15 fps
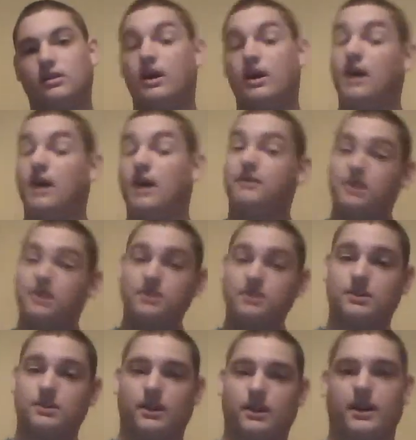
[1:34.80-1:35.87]
I've used
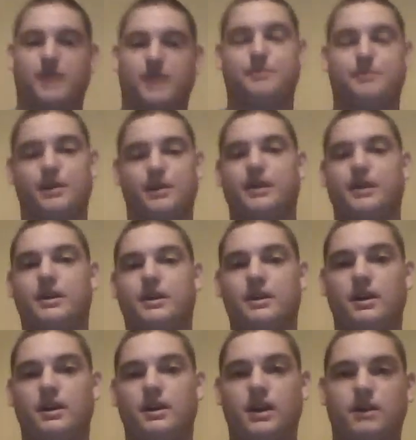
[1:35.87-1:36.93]
a lot of that money
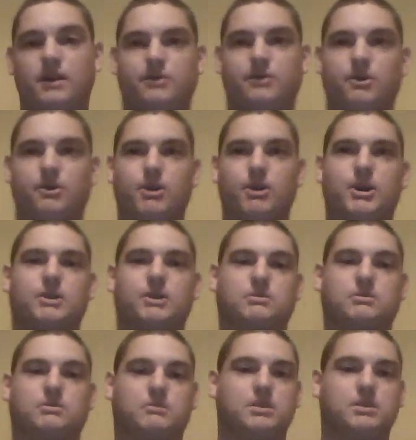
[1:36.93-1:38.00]
for
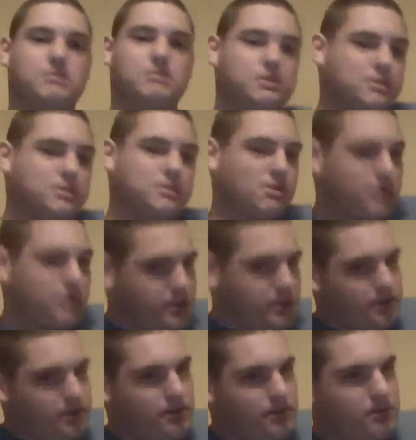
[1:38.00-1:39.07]
some new
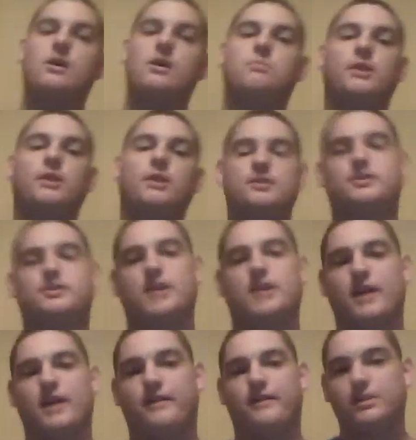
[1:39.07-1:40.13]
toys. Please
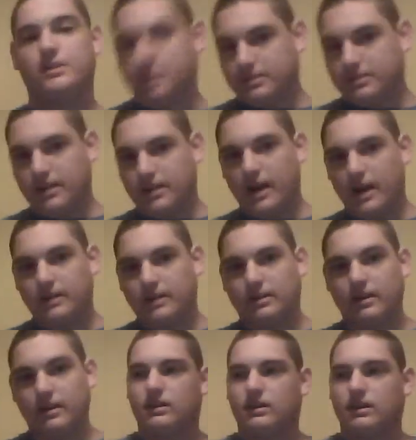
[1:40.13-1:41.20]
understand, this was not
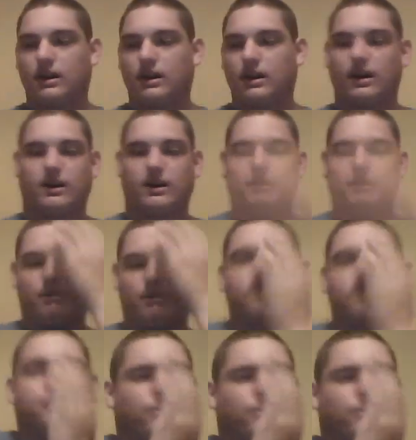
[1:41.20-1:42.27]
come on, what's the